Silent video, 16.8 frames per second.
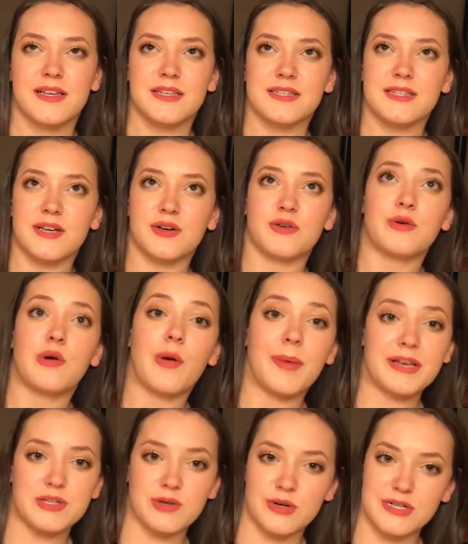So
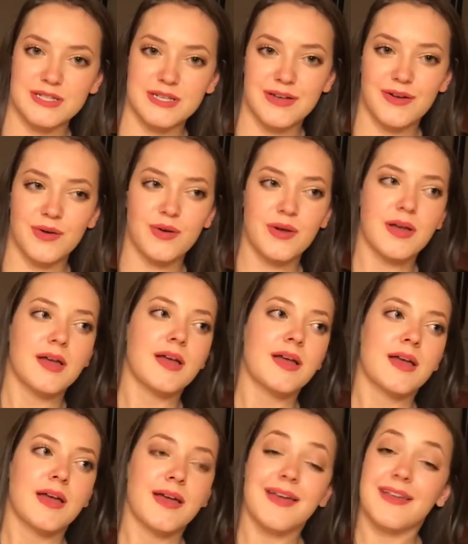my torso,
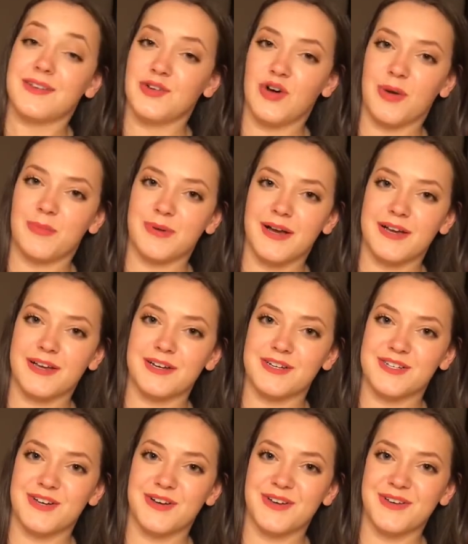no, I'm not gonna
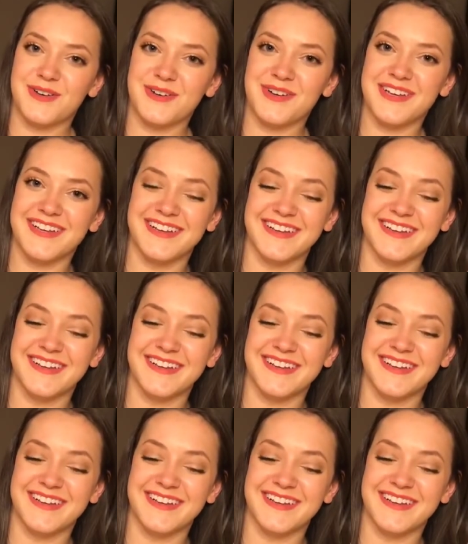show you.